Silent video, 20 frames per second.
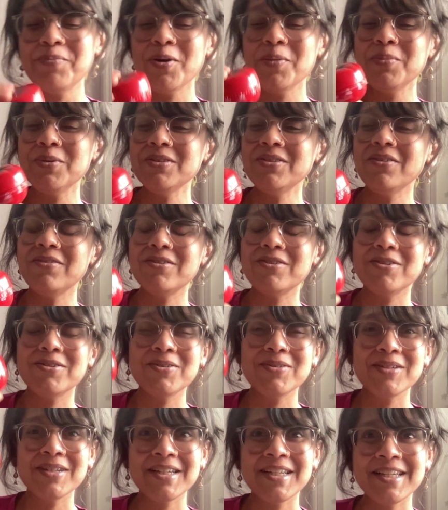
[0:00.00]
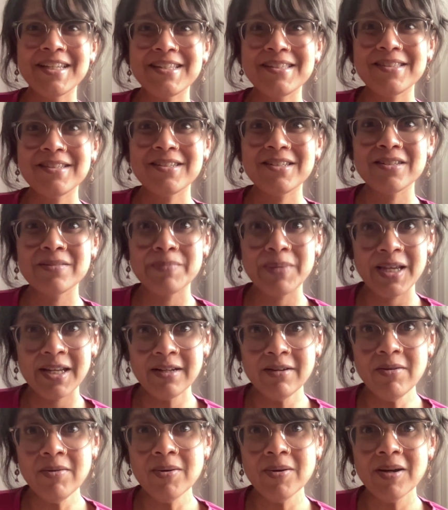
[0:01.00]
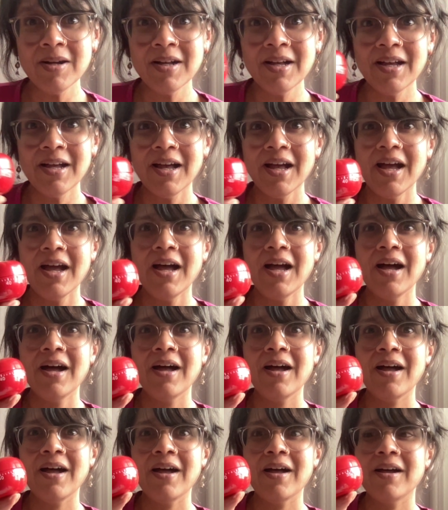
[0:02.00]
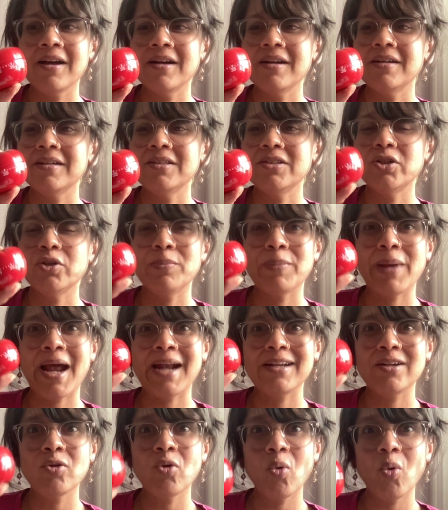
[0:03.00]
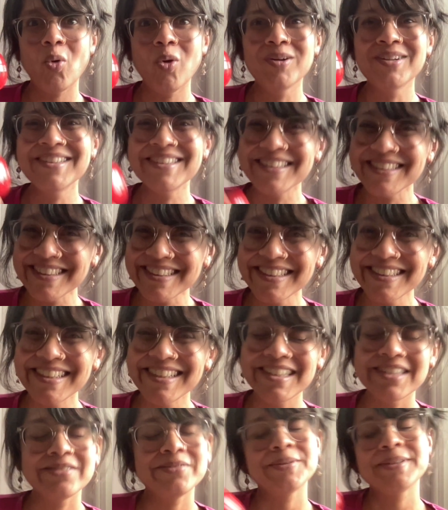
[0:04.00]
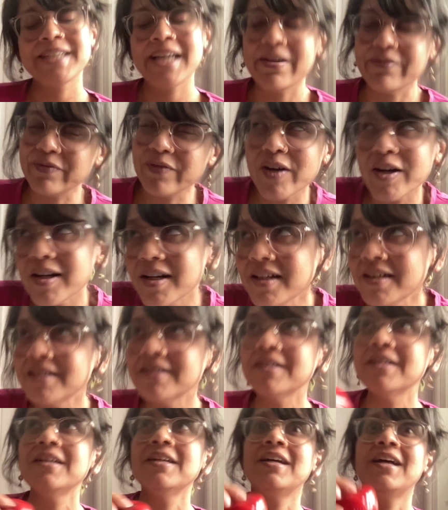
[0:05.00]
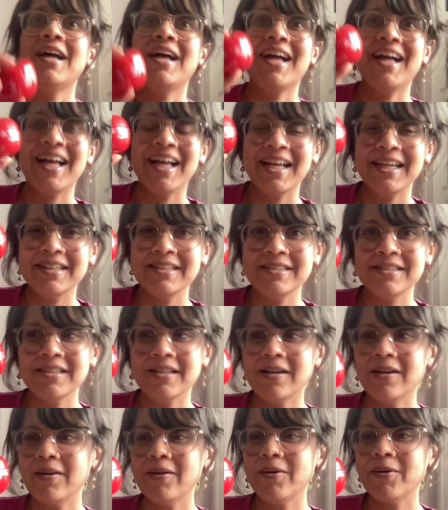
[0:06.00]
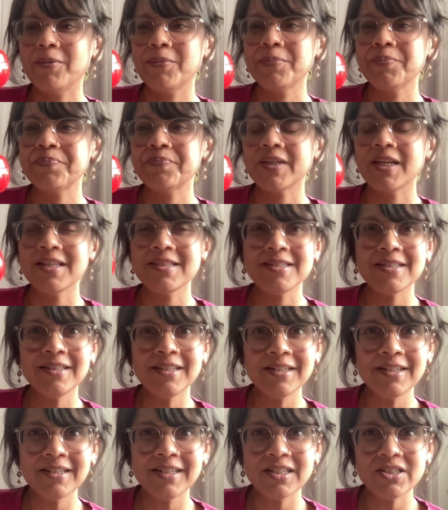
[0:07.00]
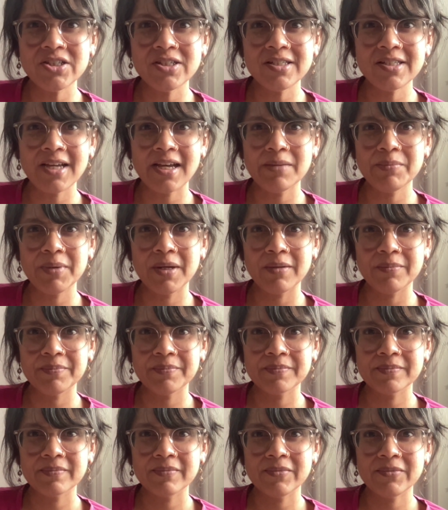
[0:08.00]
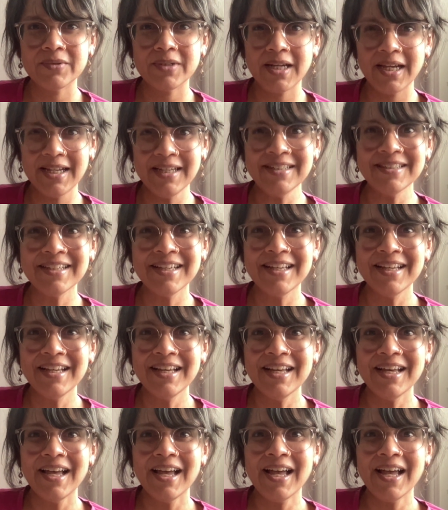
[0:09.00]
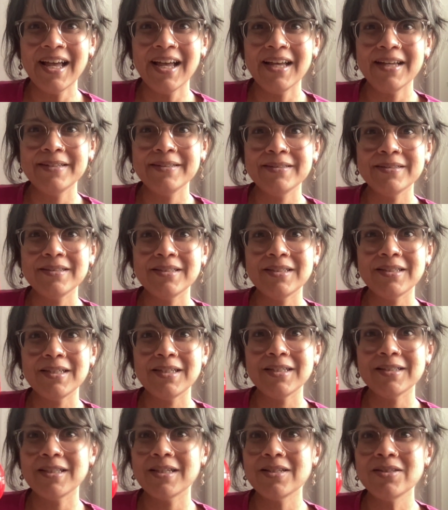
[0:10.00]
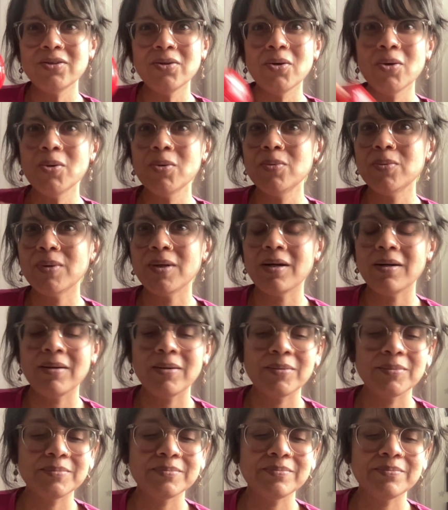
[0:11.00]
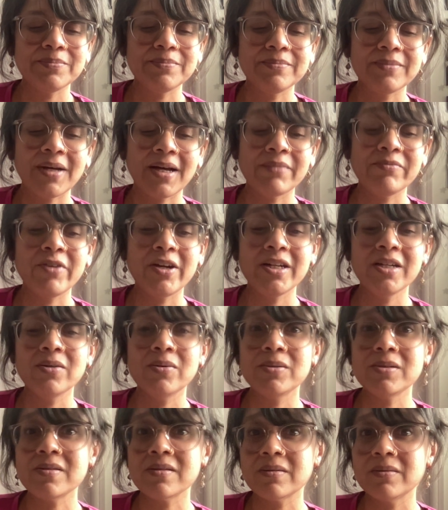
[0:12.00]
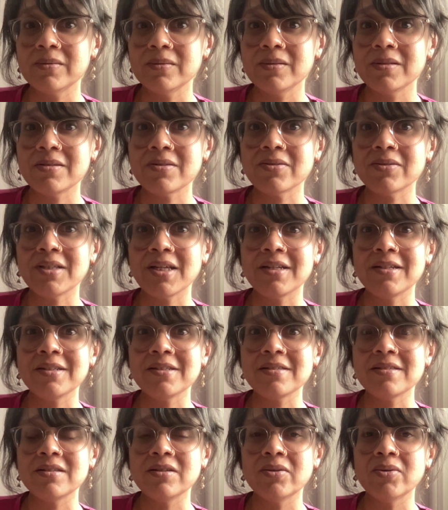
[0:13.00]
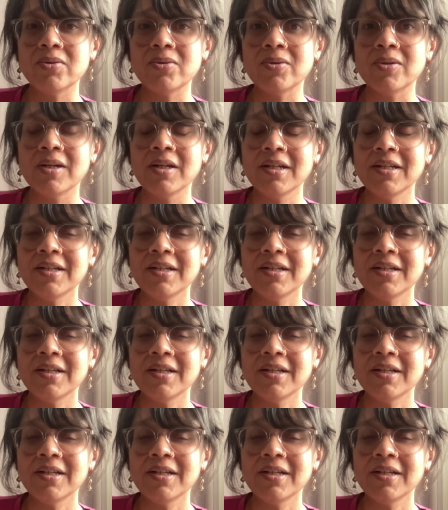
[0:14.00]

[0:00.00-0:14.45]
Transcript: Pomodoro is the tomato. Tomato. Whatever. And it's a little kitchen timer, right? And there are no, I'm very old school, so there is no